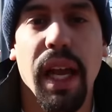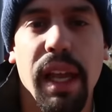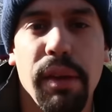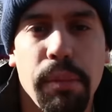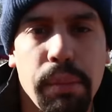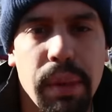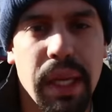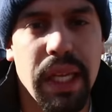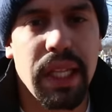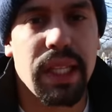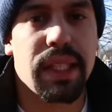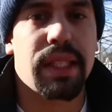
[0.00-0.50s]

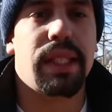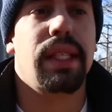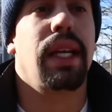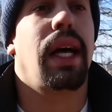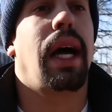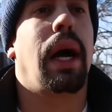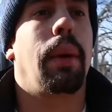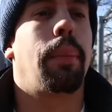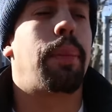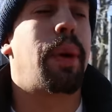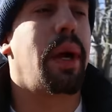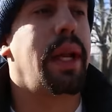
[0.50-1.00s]
hype beasts.
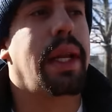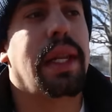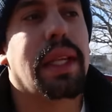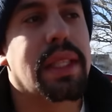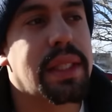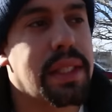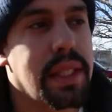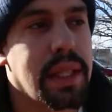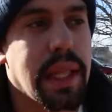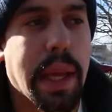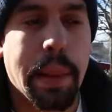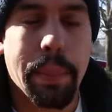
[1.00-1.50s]
I'm putting
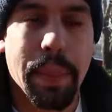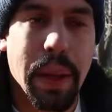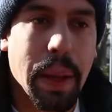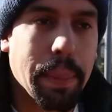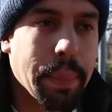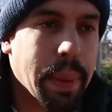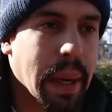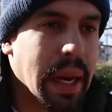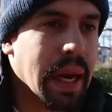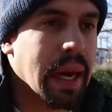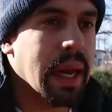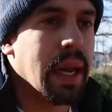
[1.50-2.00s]
us in that
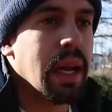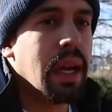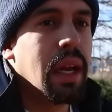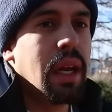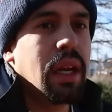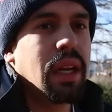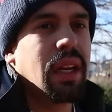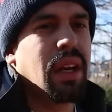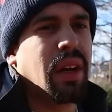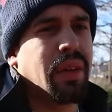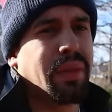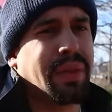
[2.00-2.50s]
big pot.
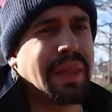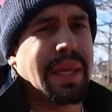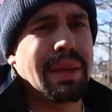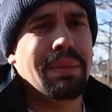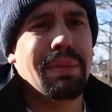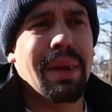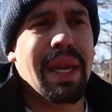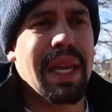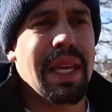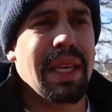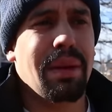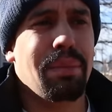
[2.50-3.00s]
Yo, they
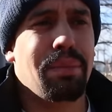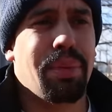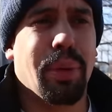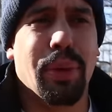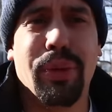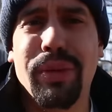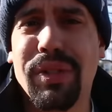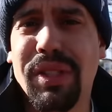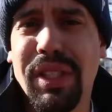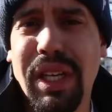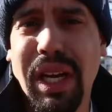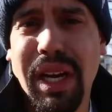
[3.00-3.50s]
made
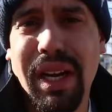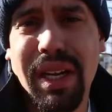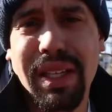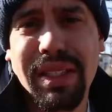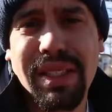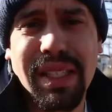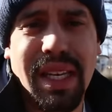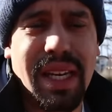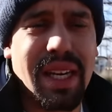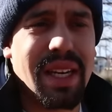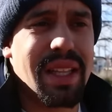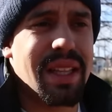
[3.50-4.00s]
Boost
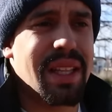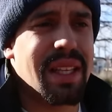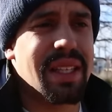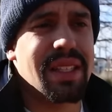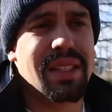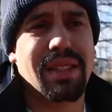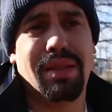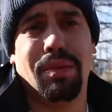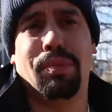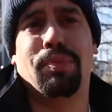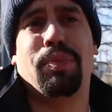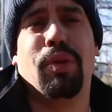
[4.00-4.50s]
gods out of
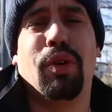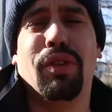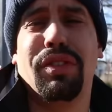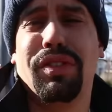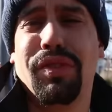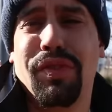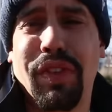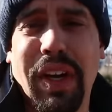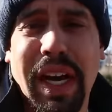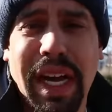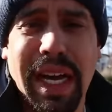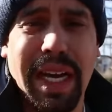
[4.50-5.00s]
this, the
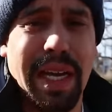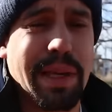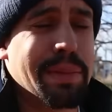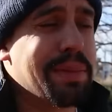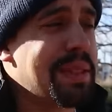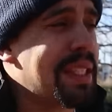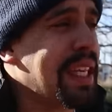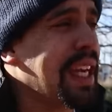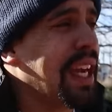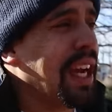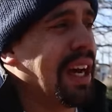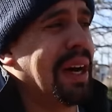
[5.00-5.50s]
Boost
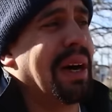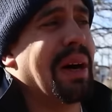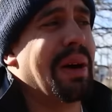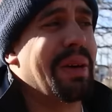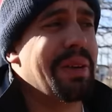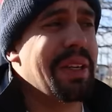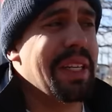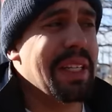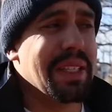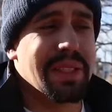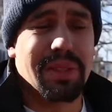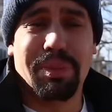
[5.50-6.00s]
vibes,
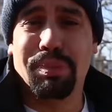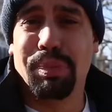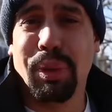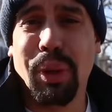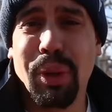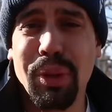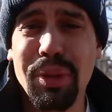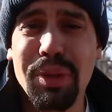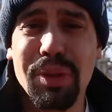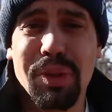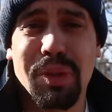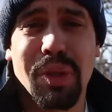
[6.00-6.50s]
all these
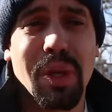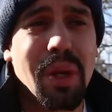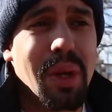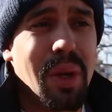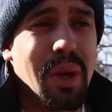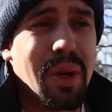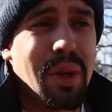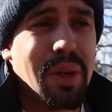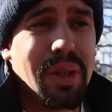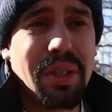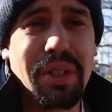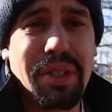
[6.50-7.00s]
Boost
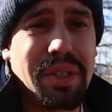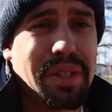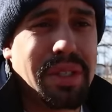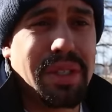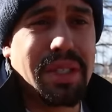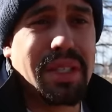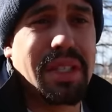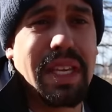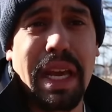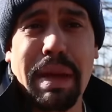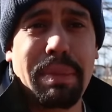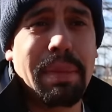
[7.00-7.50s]

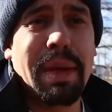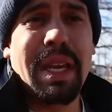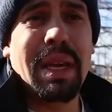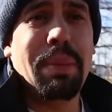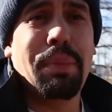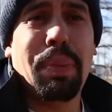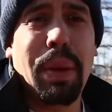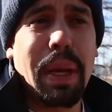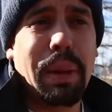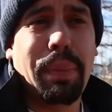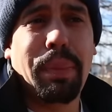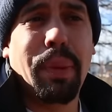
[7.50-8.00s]
demi
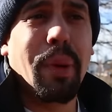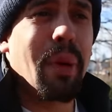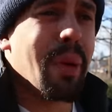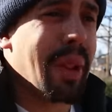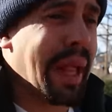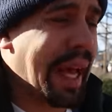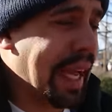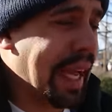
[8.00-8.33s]
people,